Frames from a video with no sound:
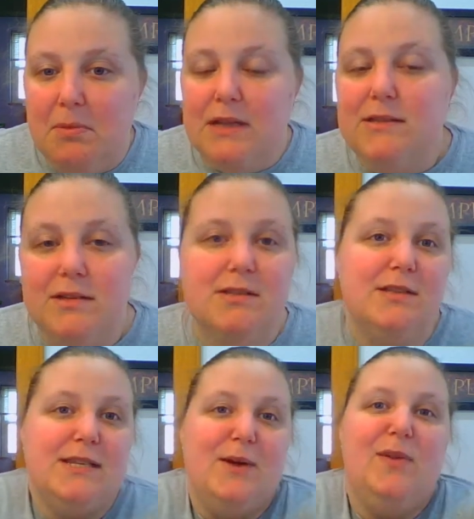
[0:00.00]
It
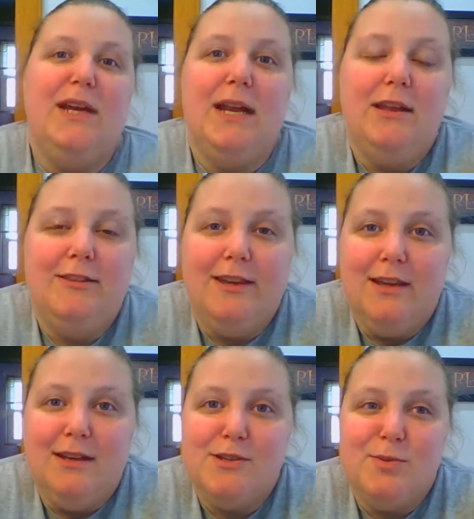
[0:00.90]
doesn't sound like
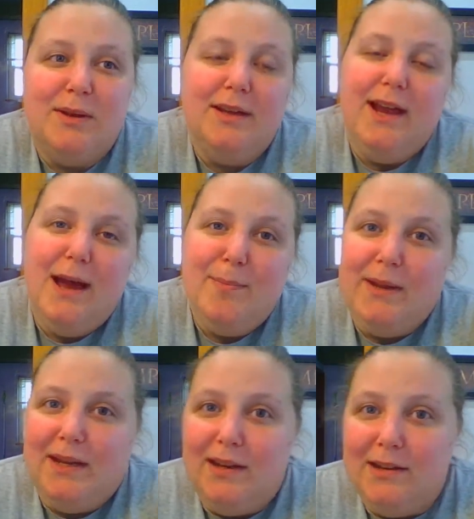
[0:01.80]
anything is really
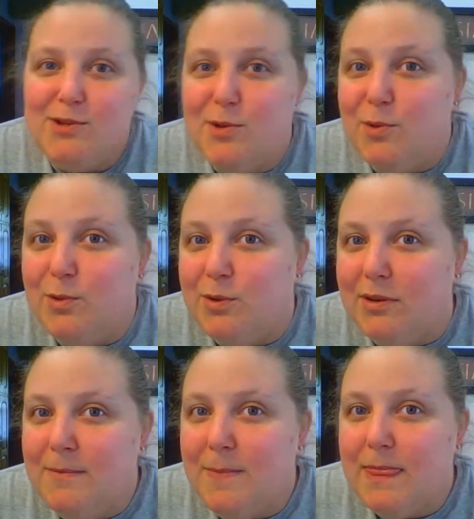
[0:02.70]
happening
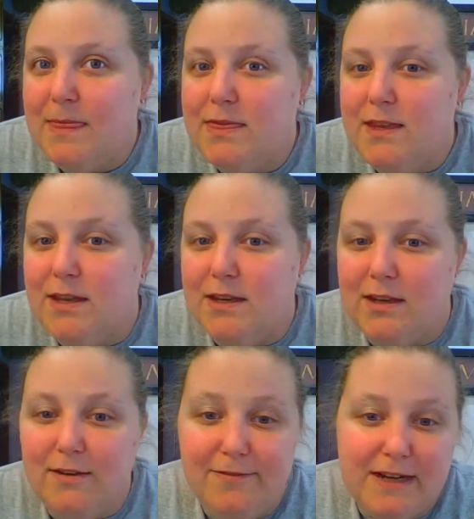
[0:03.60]
to the
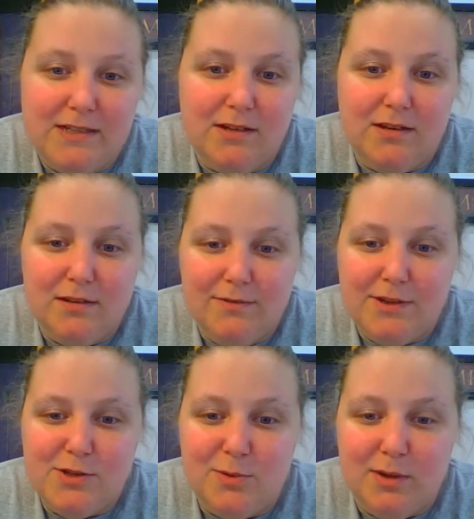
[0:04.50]
affected
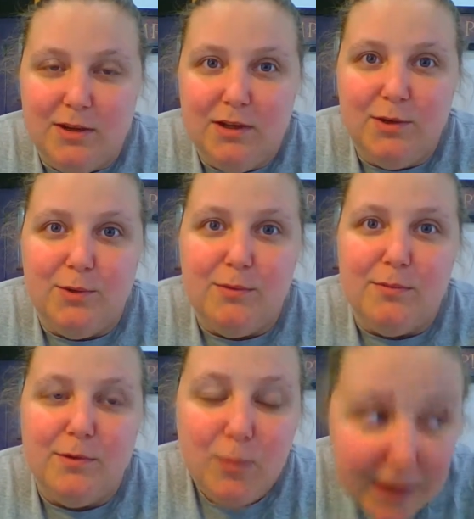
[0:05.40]
individual
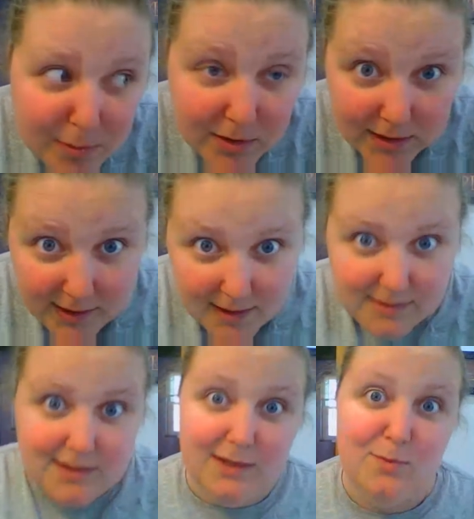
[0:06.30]
whom we were in
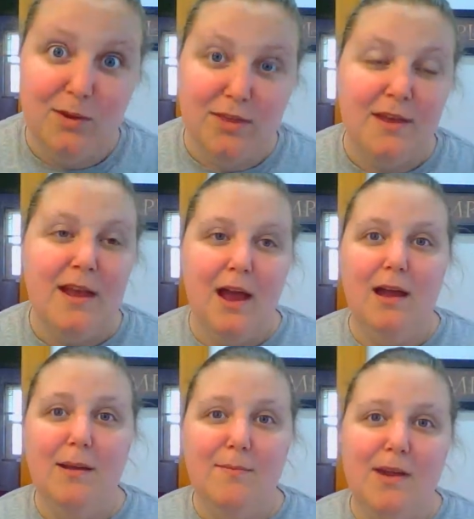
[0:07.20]
contact with.
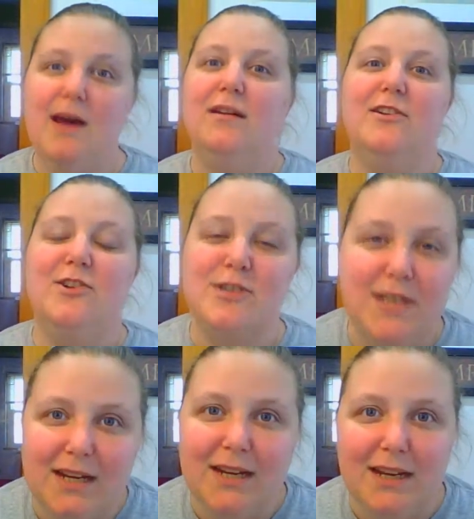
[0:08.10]
I am not
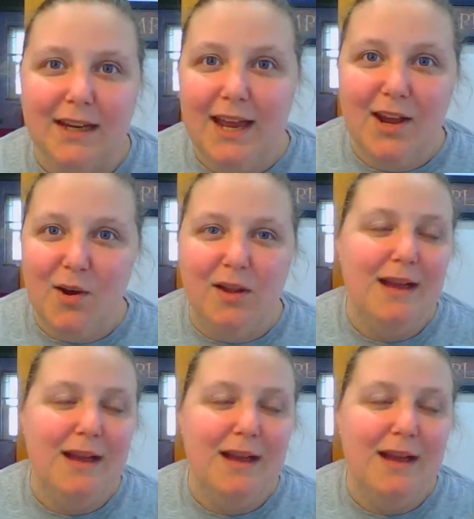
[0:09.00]
understanding at all.